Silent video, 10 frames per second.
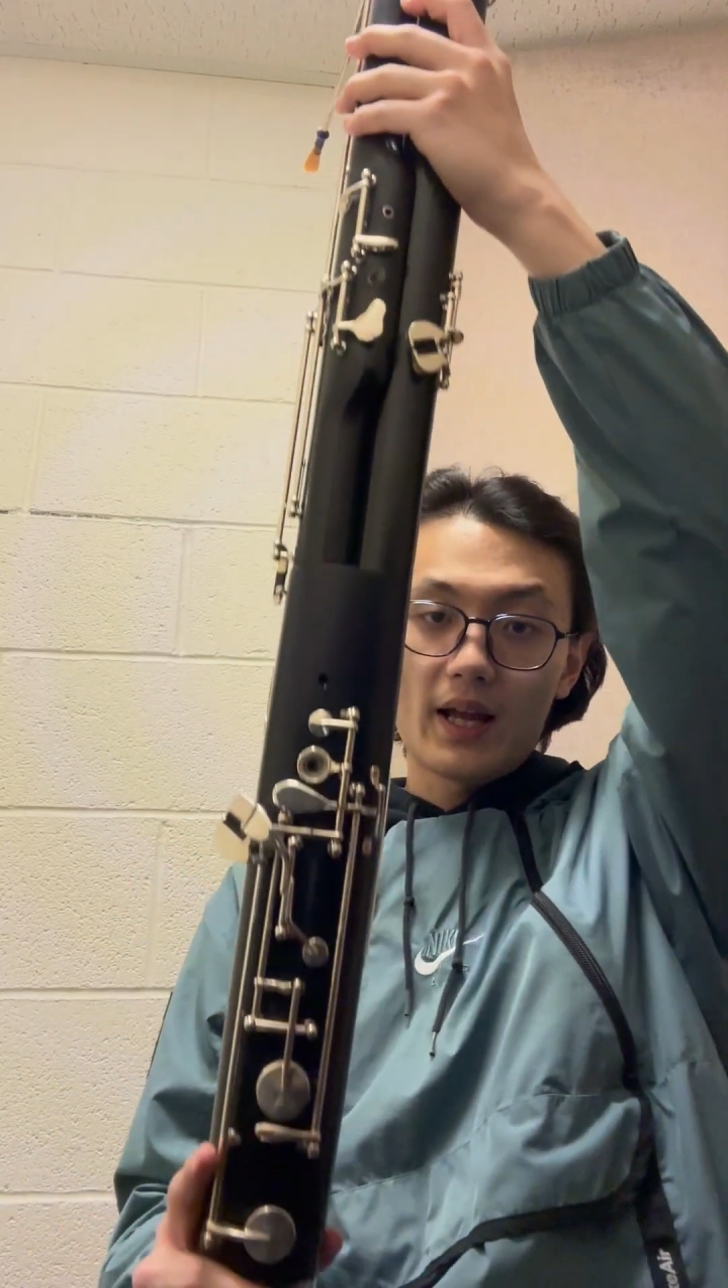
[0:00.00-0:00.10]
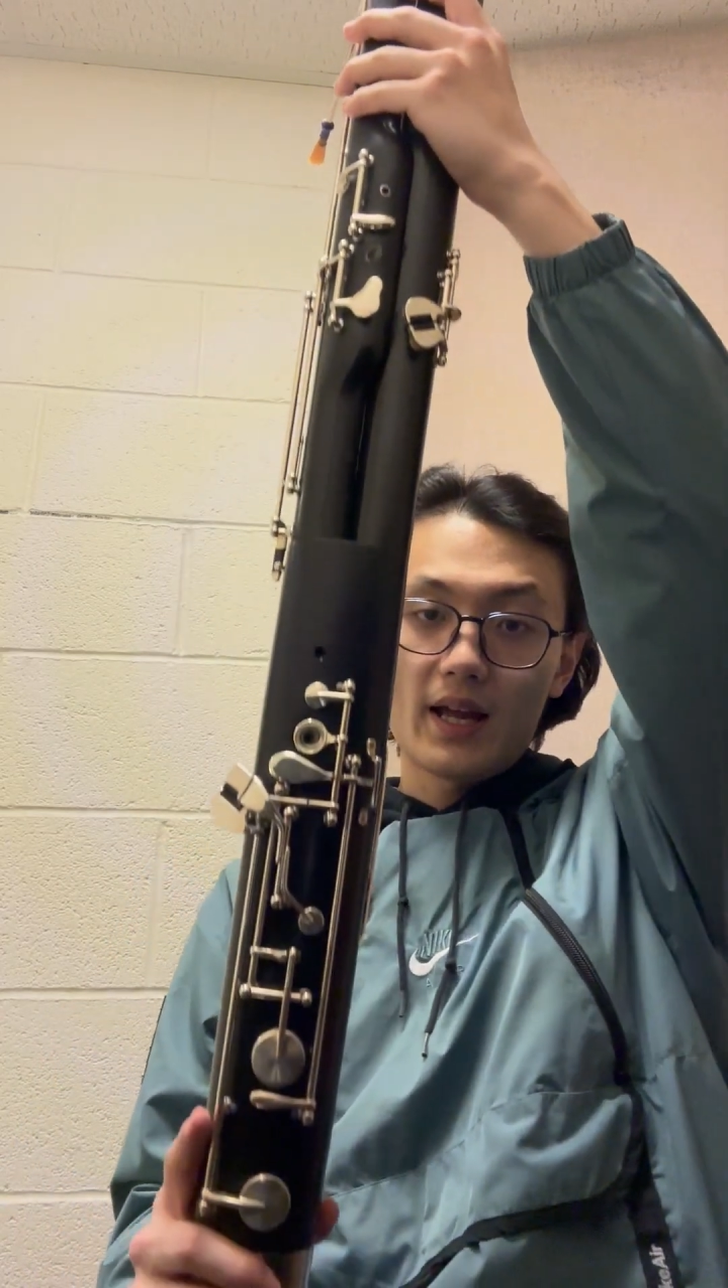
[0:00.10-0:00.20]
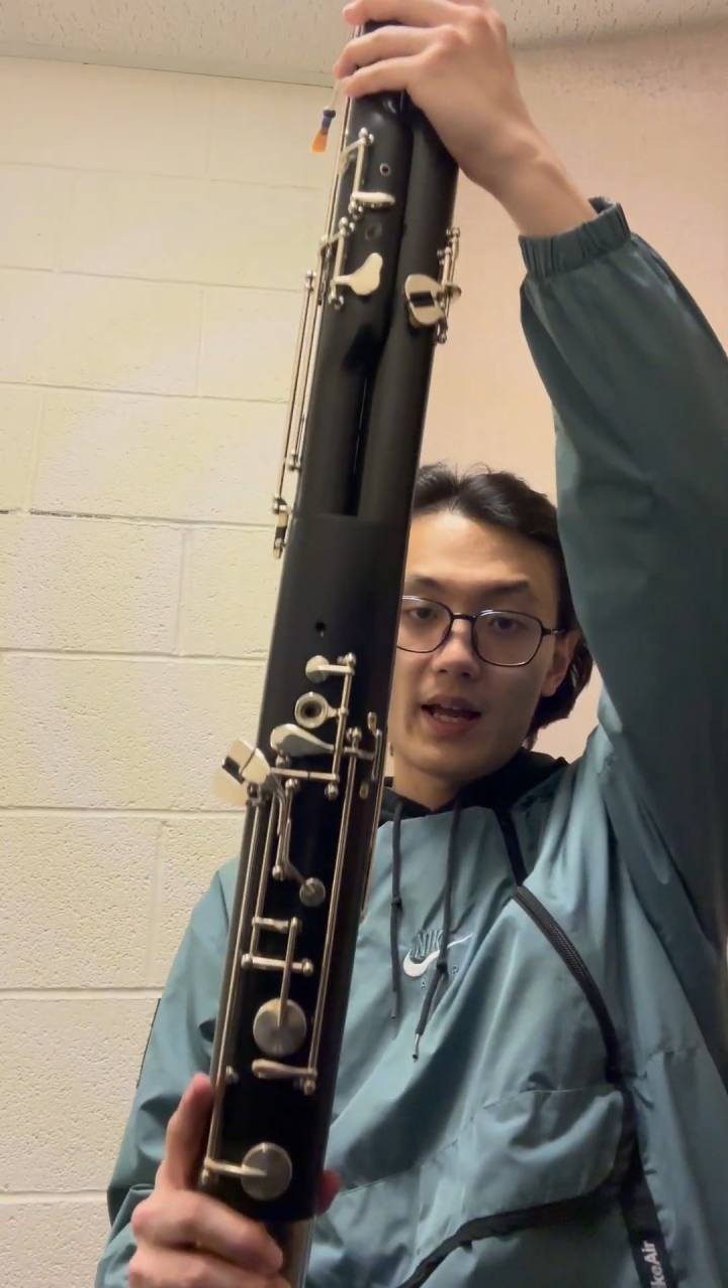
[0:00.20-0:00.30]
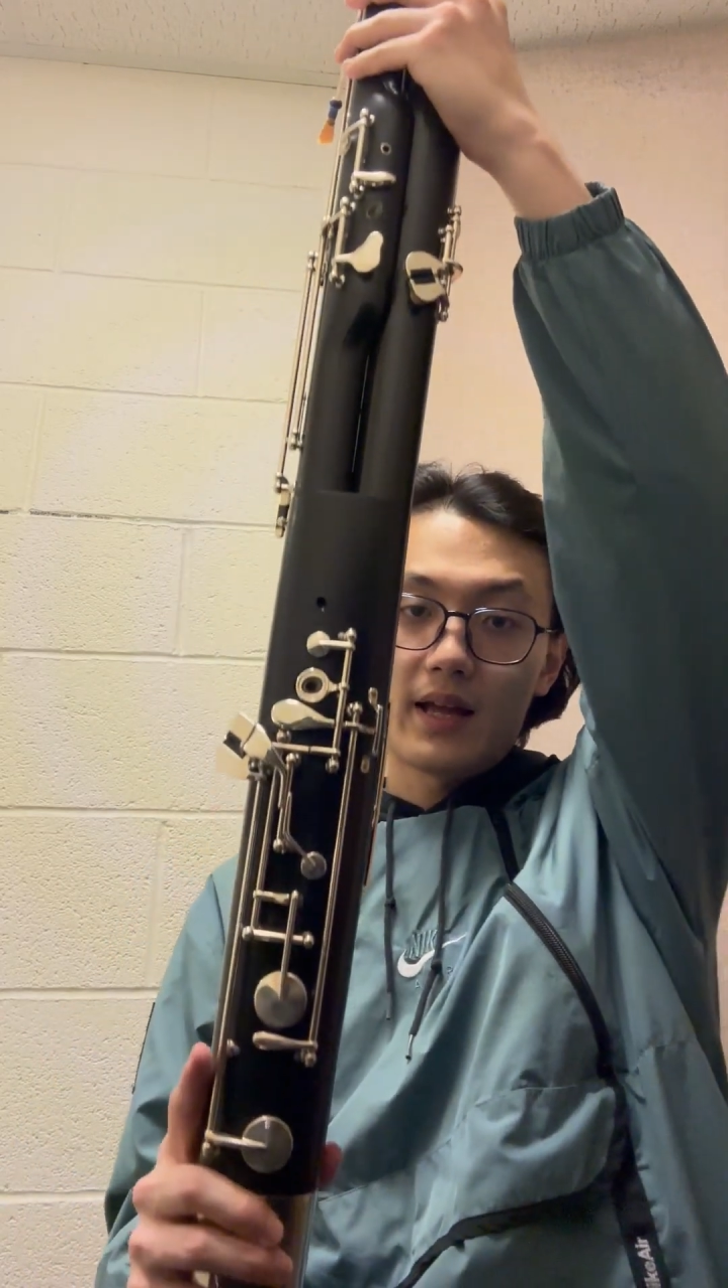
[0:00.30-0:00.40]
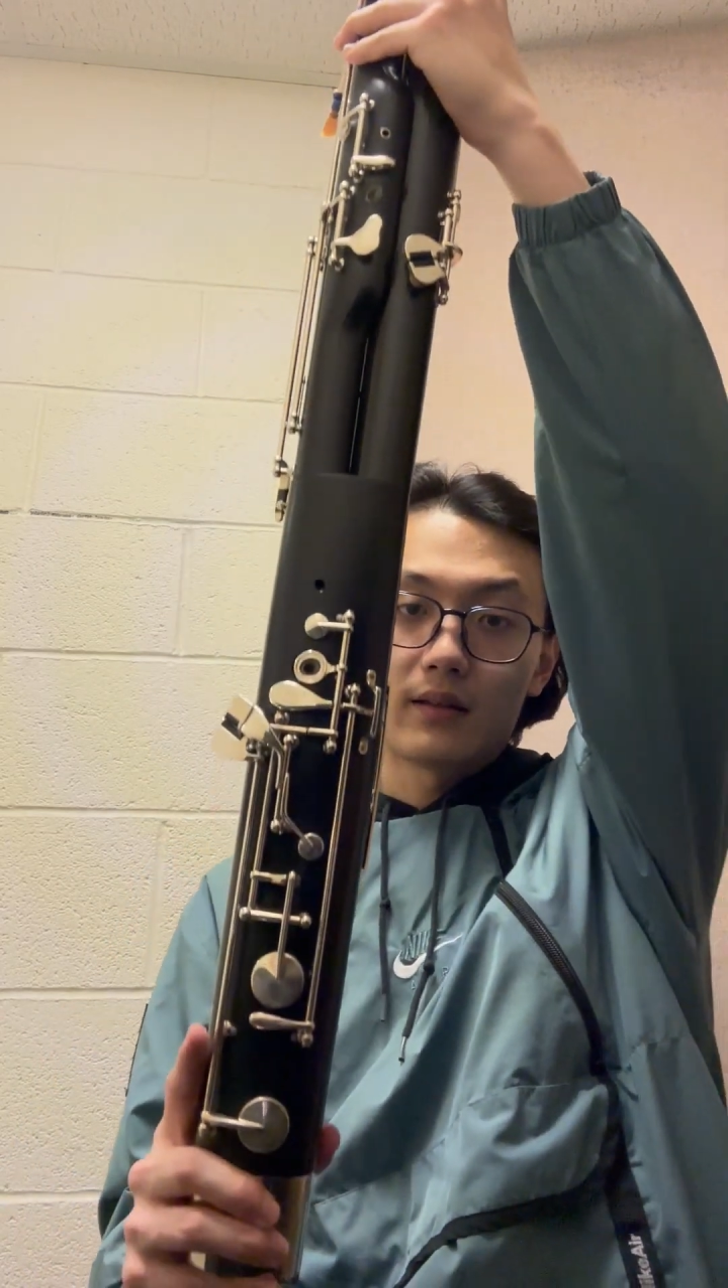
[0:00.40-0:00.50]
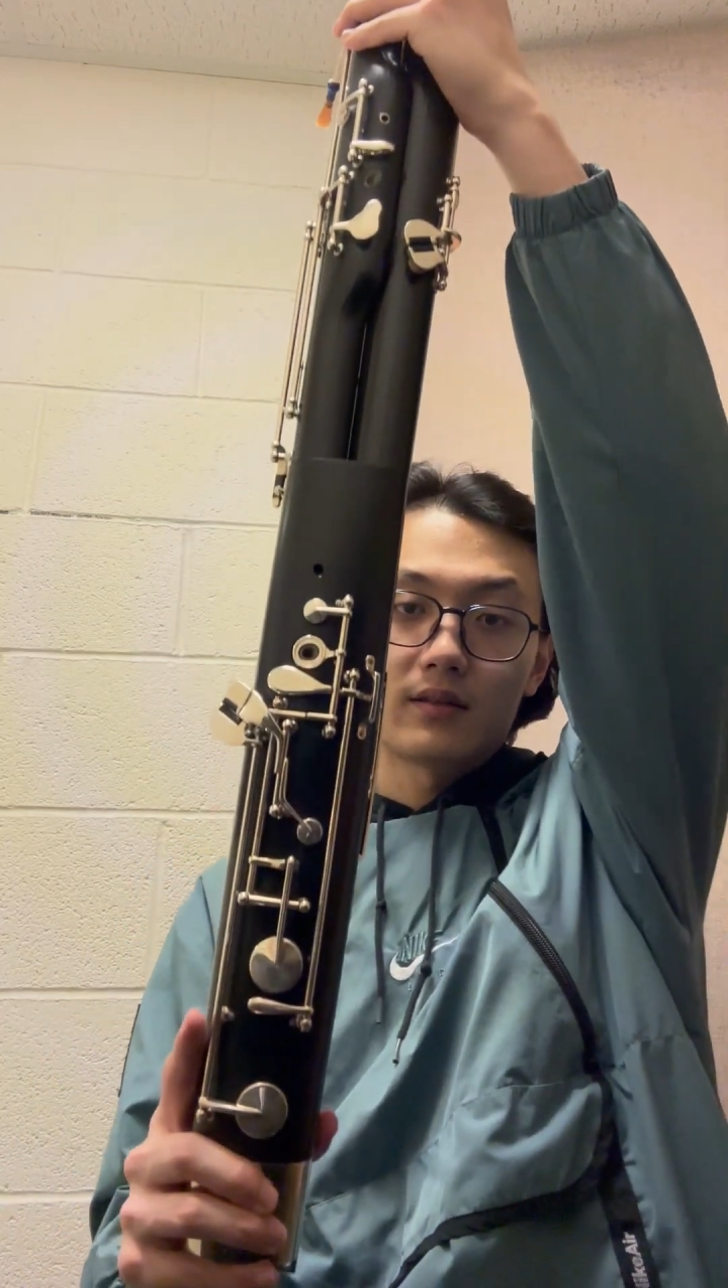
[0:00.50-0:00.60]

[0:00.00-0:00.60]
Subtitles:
and